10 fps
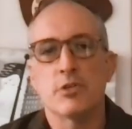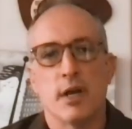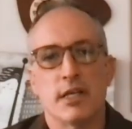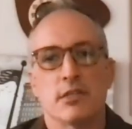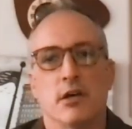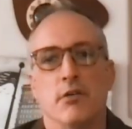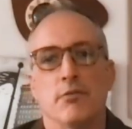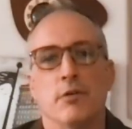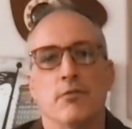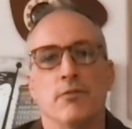myself
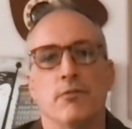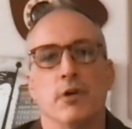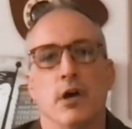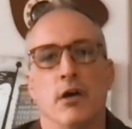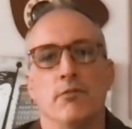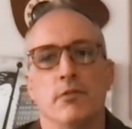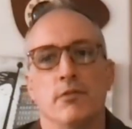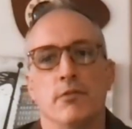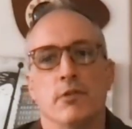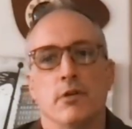of
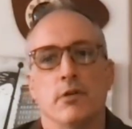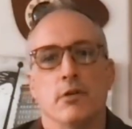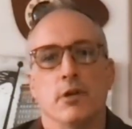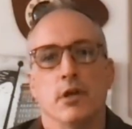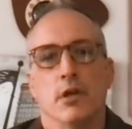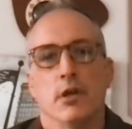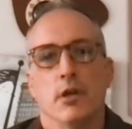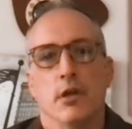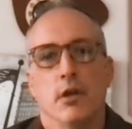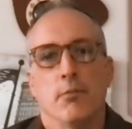the
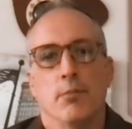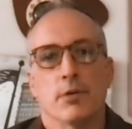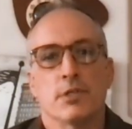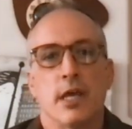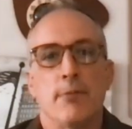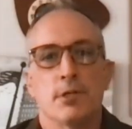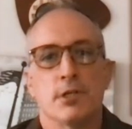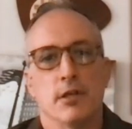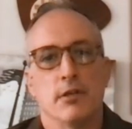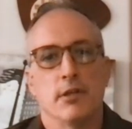
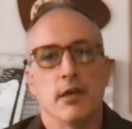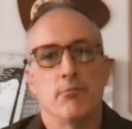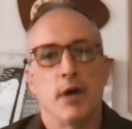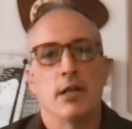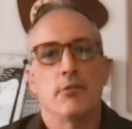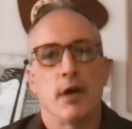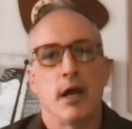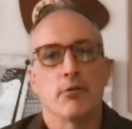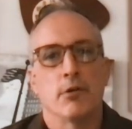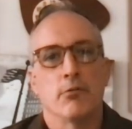perception that my
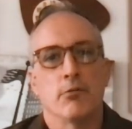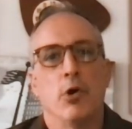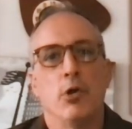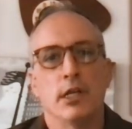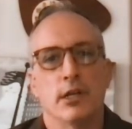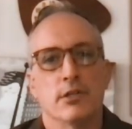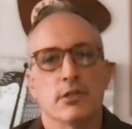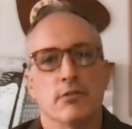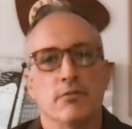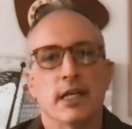role here is to
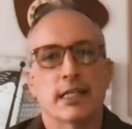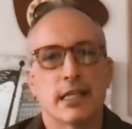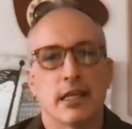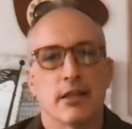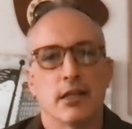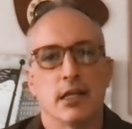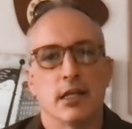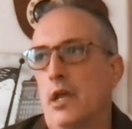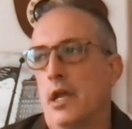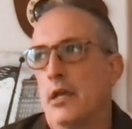fix anything,
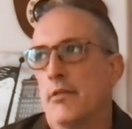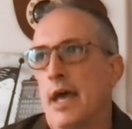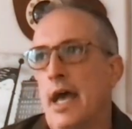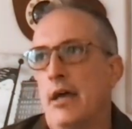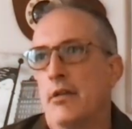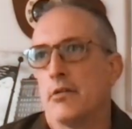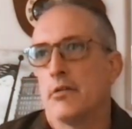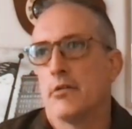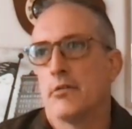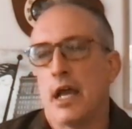and that
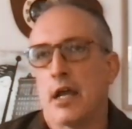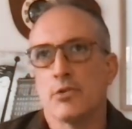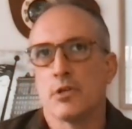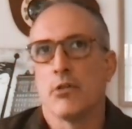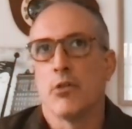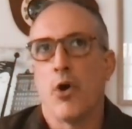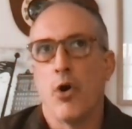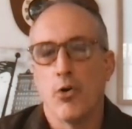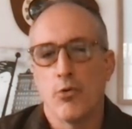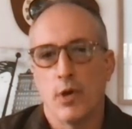goes a
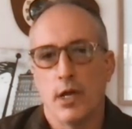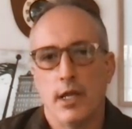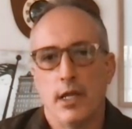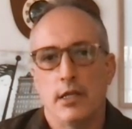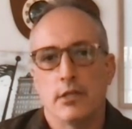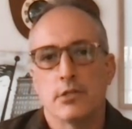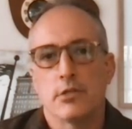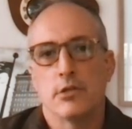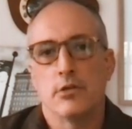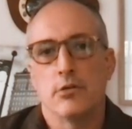long way
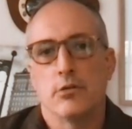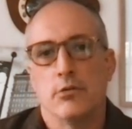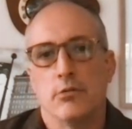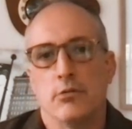to